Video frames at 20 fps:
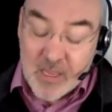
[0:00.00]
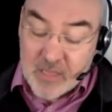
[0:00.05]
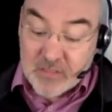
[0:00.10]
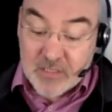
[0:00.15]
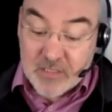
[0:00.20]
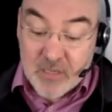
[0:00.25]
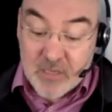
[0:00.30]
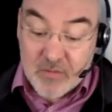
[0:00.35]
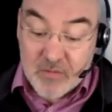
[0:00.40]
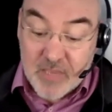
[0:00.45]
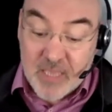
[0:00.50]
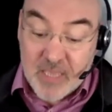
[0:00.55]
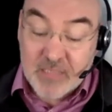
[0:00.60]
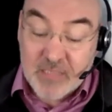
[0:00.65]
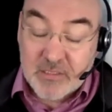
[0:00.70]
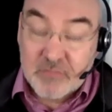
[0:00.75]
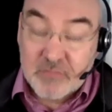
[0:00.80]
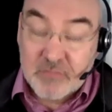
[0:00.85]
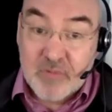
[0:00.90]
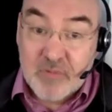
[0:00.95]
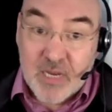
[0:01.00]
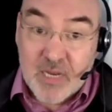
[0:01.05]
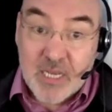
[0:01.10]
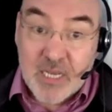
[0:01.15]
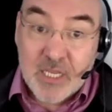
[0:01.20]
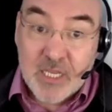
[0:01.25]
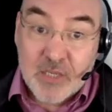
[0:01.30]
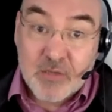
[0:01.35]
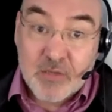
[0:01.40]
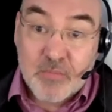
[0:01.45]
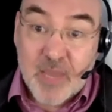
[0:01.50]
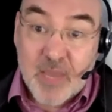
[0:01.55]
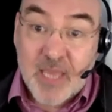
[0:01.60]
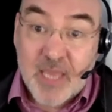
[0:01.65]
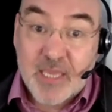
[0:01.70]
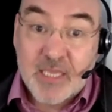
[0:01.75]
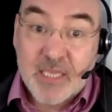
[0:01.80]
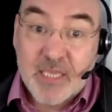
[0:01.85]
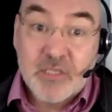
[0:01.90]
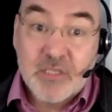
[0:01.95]
So it's a really good
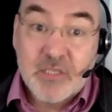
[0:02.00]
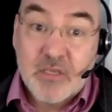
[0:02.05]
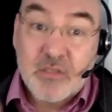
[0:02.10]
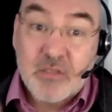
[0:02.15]
package.